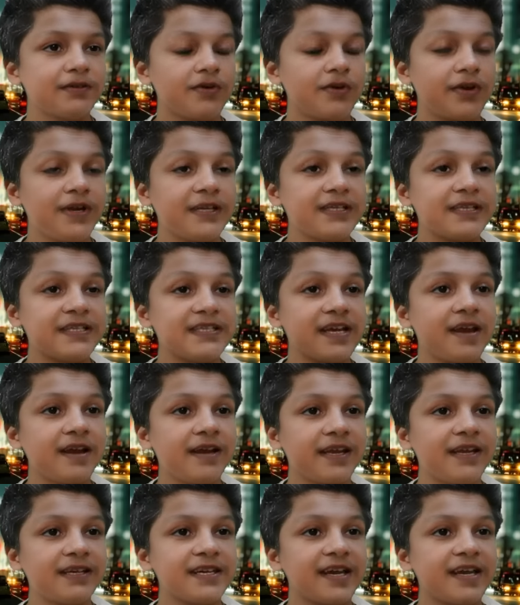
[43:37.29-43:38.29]
For its
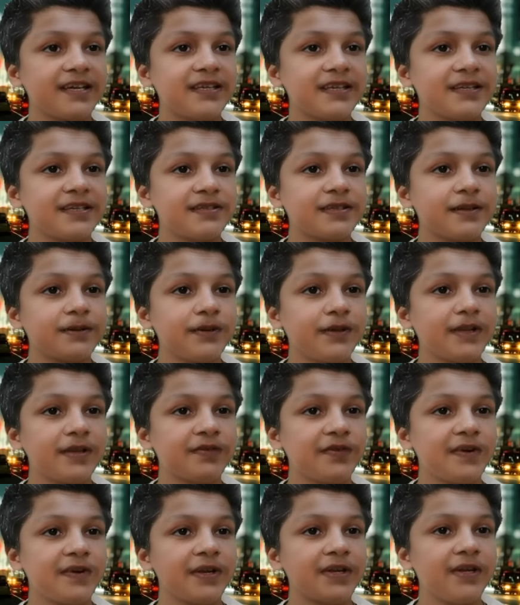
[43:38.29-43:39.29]
target audience looking
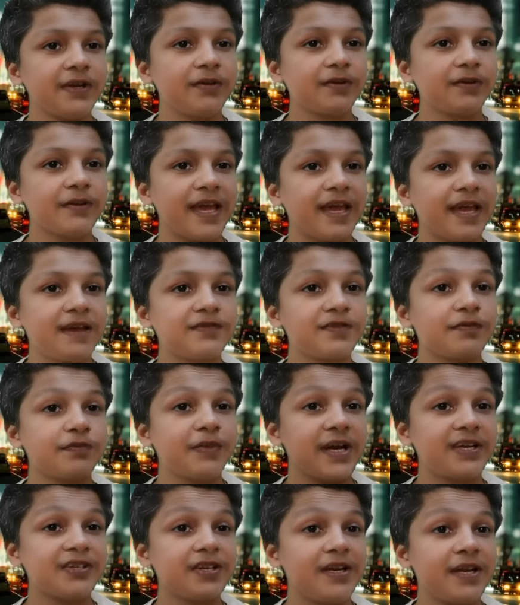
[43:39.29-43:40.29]
for a new laughs,
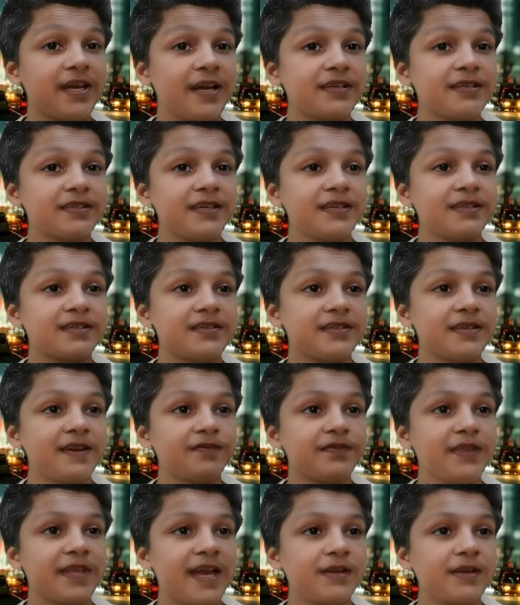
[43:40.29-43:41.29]
martial arts and
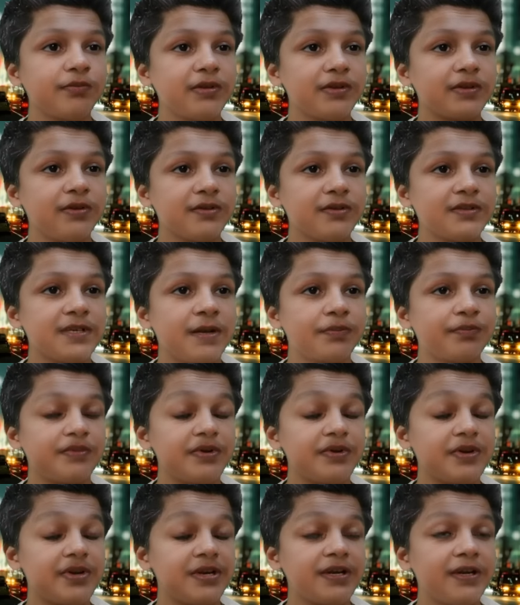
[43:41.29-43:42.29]
stuff that blows up
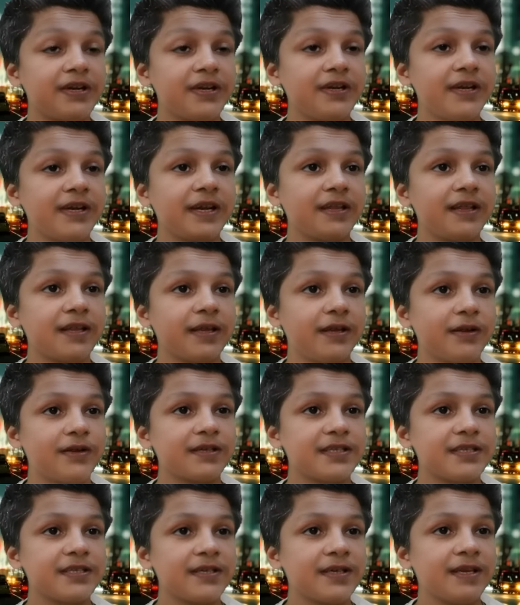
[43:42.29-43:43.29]
real
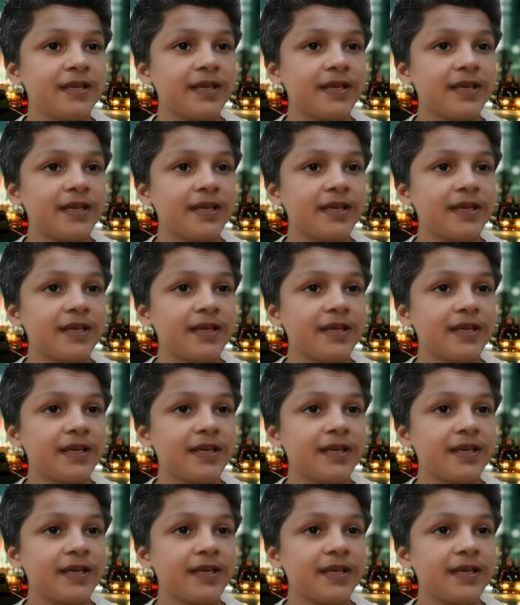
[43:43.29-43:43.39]
good.